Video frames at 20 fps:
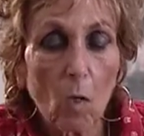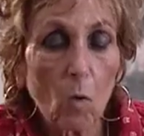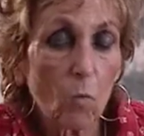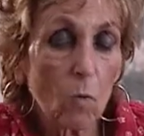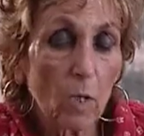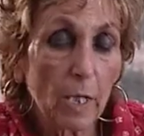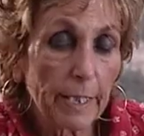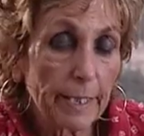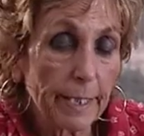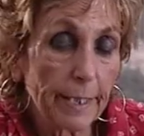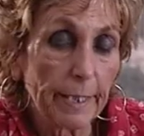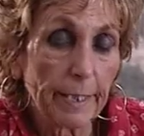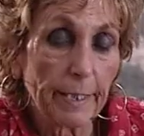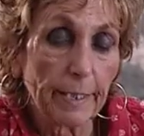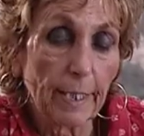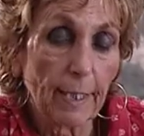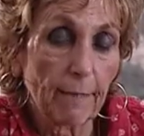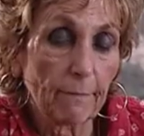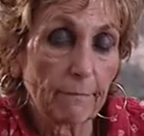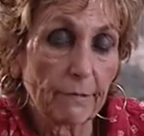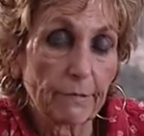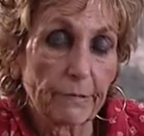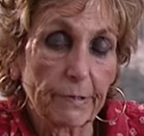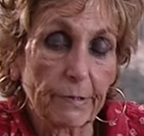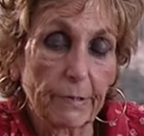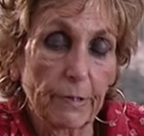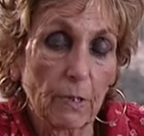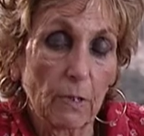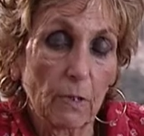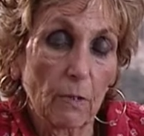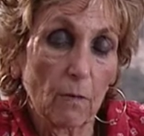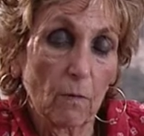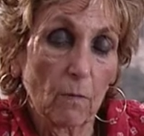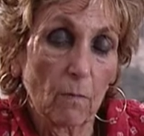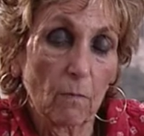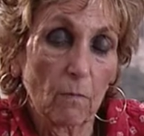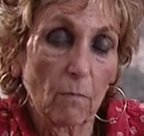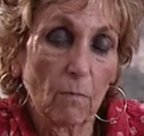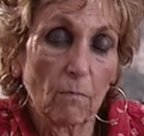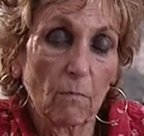Working in Hampstead in a
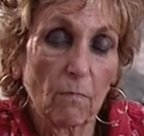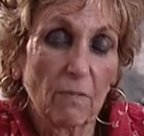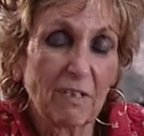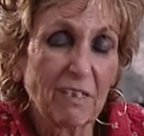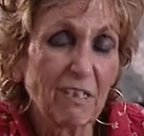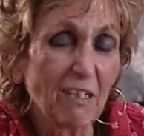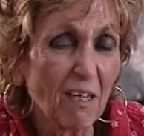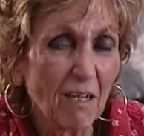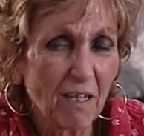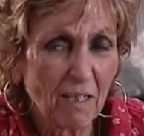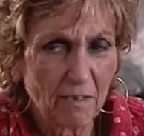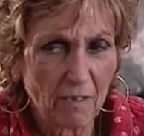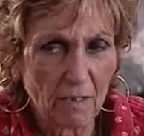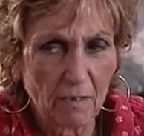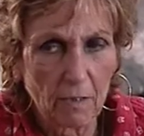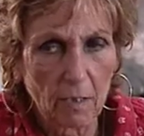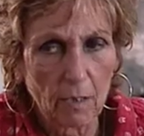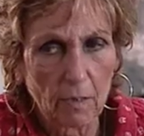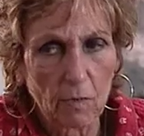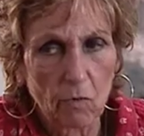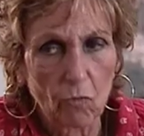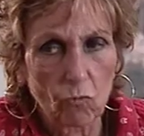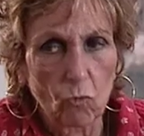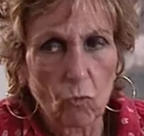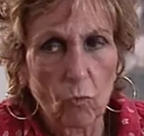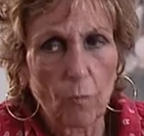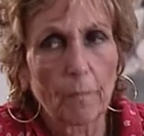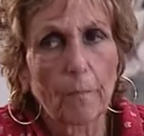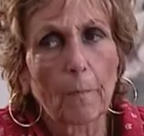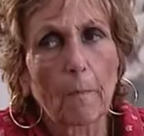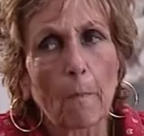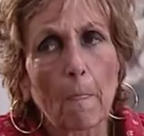tiny, tiny room.